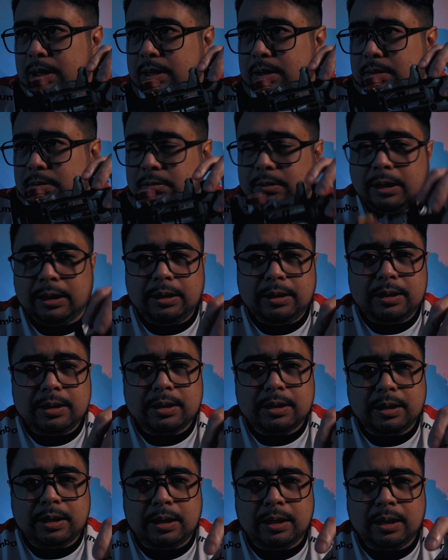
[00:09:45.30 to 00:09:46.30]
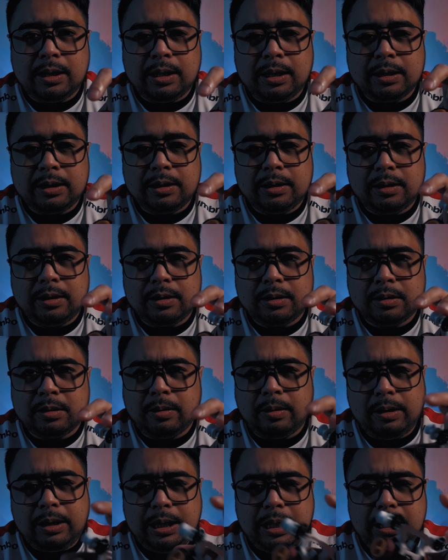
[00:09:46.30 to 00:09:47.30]
this runs at
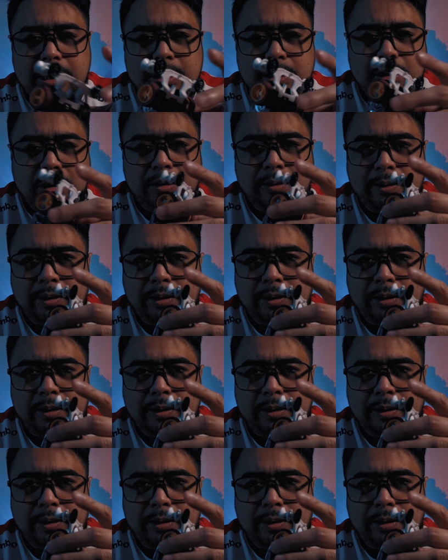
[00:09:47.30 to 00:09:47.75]
30